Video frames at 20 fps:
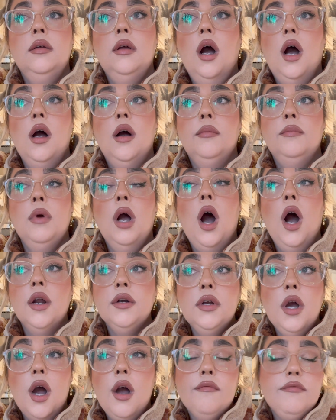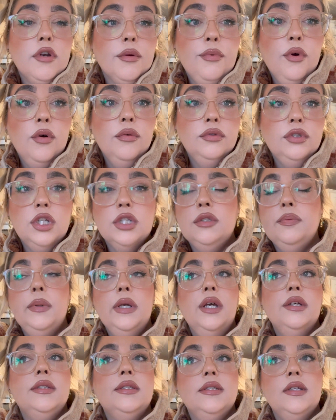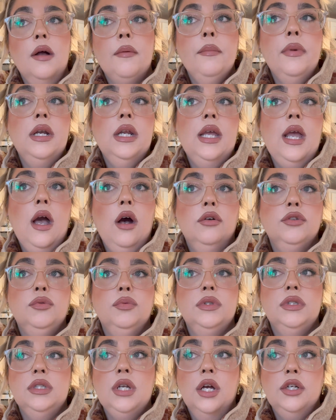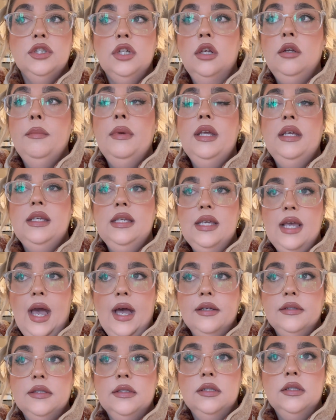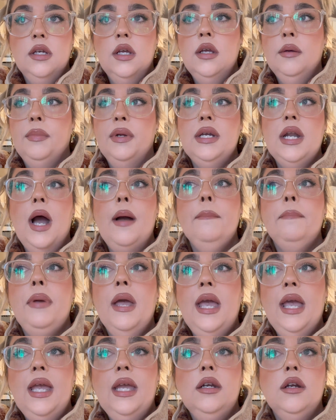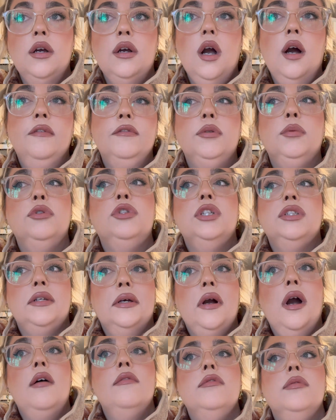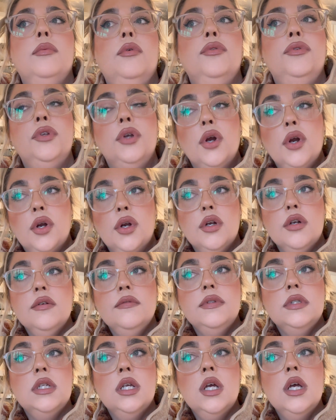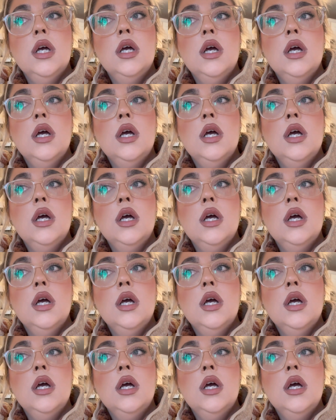Uncomfortable just because somebody else was touching me, yes, but not pain uncomfortable, just uncomfortable nerves.